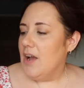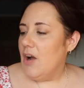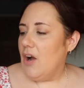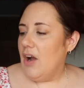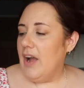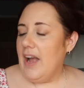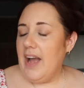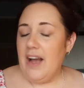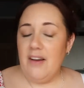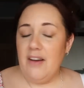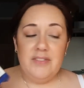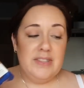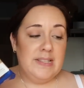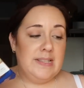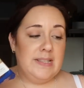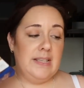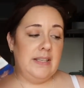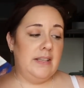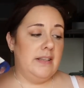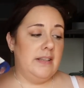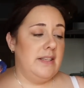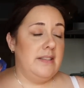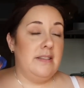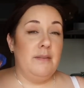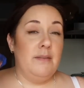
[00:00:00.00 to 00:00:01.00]
I haven't
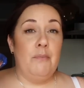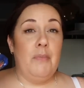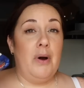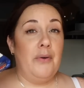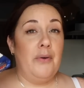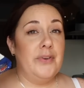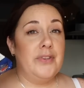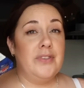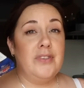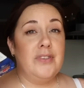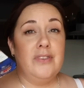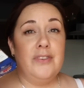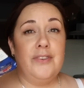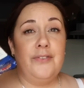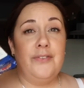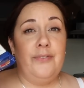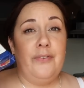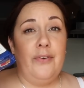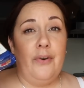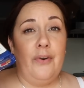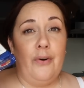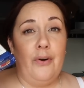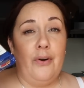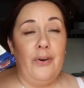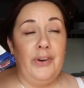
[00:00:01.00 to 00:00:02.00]
seen these in Morrison's
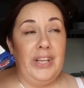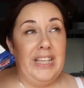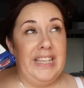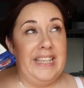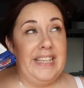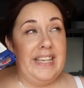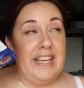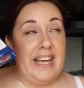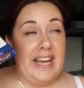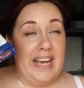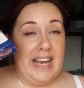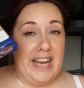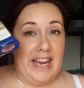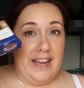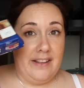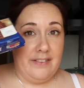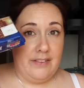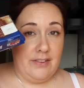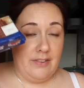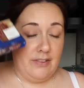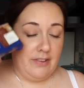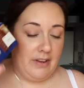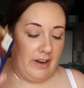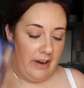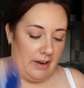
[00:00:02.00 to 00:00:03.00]
for years,
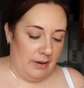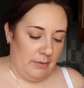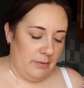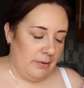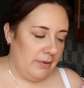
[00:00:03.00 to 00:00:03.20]
so